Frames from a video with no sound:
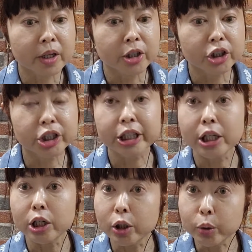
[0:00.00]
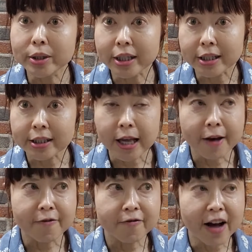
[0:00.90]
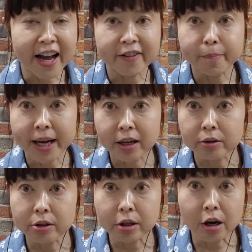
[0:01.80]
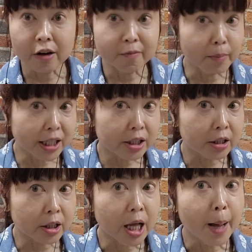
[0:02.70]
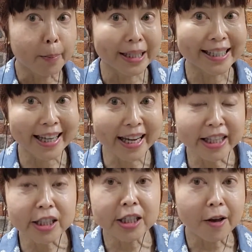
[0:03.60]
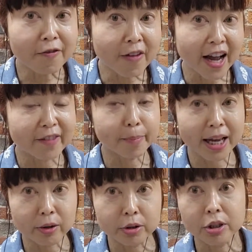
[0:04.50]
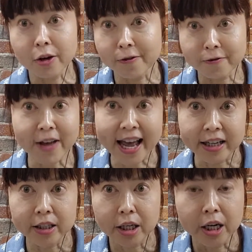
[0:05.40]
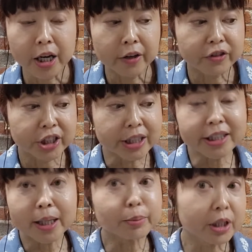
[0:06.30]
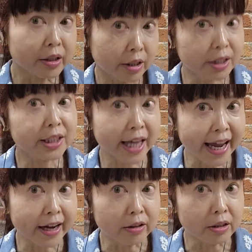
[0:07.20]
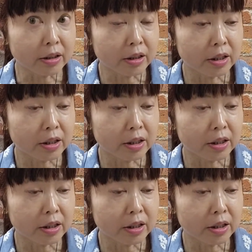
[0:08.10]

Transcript: she loses 5 pounds of muscle but gains 5 pounds of fat. If she steps on the scale,